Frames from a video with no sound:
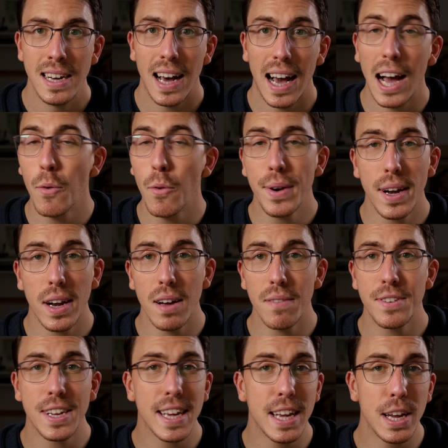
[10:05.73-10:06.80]
I would love
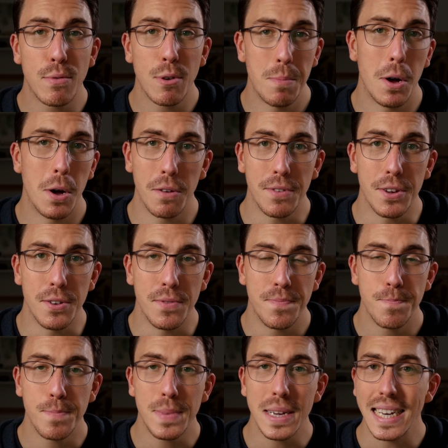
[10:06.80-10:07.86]
to hear from all of you,
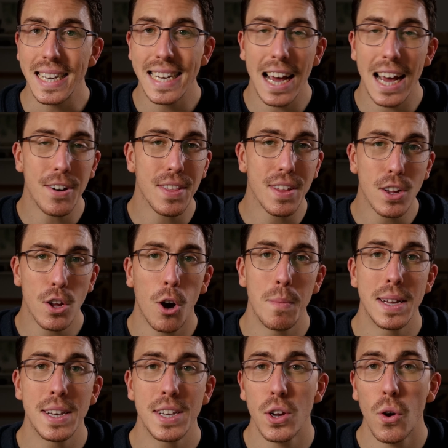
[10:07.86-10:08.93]
be it down in the
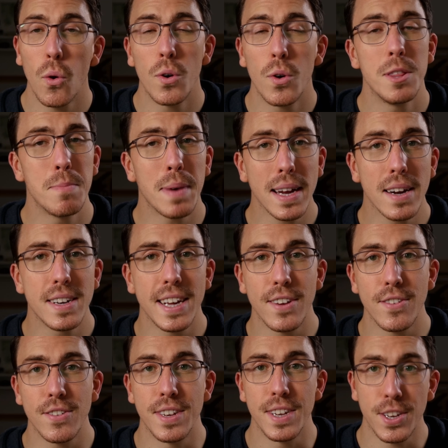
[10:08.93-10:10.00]
comments or in the Maker
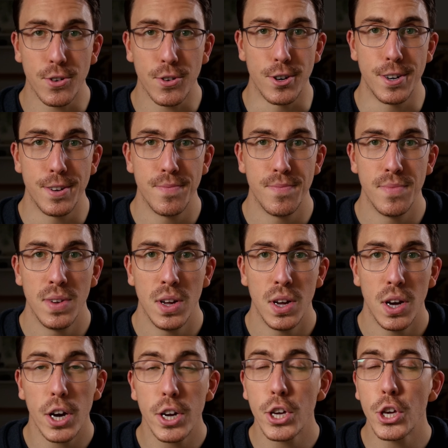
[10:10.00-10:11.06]
Tales Discord.
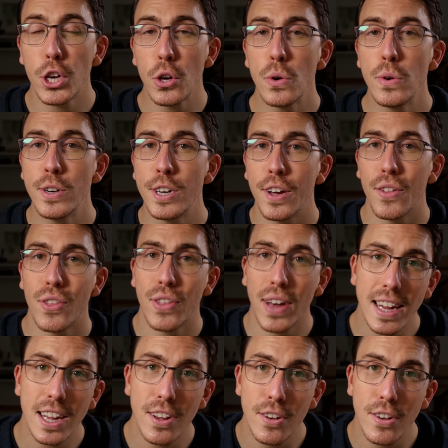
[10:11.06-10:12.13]
A huge
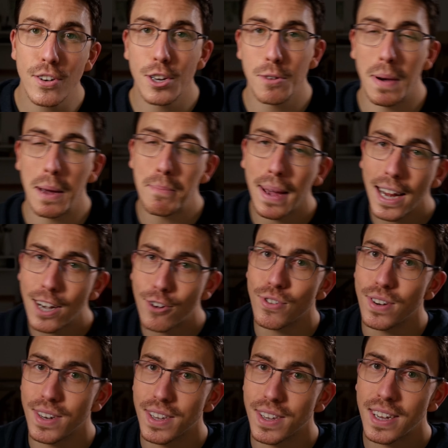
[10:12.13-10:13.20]
thank you to my
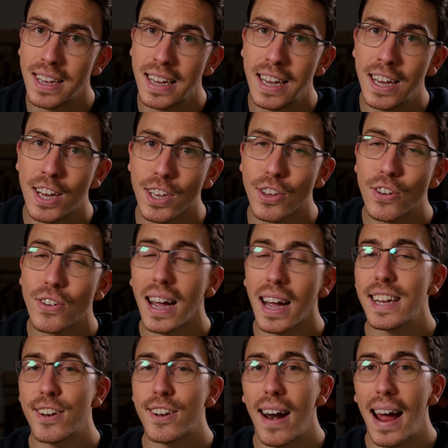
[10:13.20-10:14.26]
patrons. You
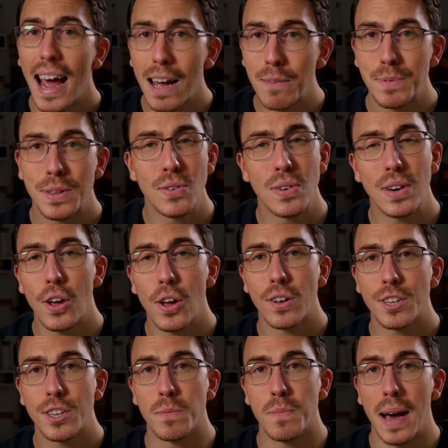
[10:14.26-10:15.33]
guys are absolutely
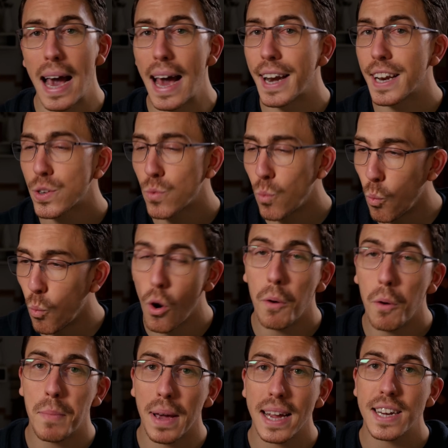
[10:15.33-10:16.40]
awesome, and it's
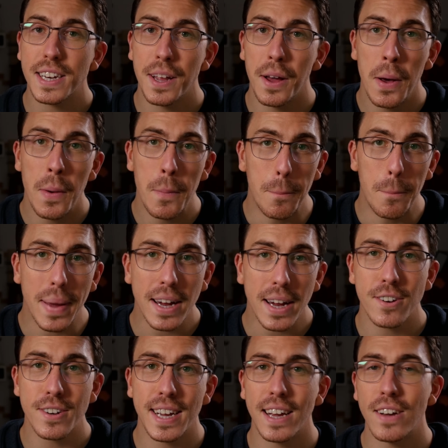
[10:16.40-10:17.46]
what makes
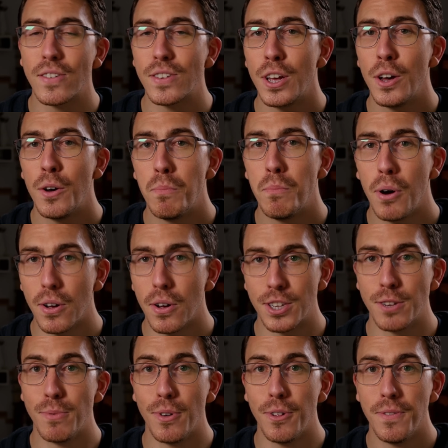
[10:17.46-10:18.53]
Maker Tales
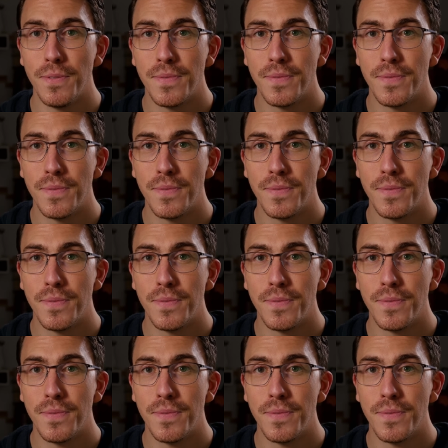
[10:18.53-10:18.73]
possible.